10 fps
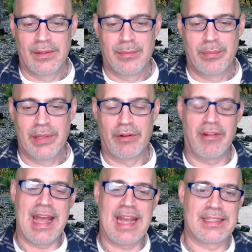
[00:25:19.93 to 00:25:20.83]
Been
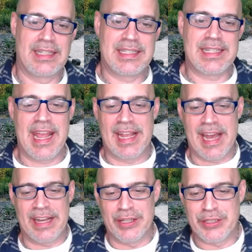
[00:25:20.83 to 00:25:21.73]
relaxing, staying
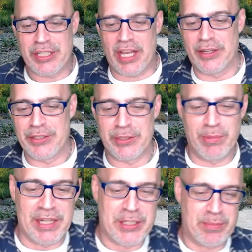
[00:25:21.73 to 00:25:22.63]
out of those tunnels as
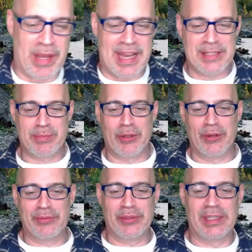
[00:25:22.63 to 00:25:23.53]
much as possible,
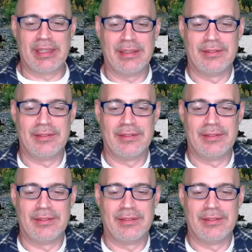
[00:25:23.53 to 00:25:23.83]
hopefully.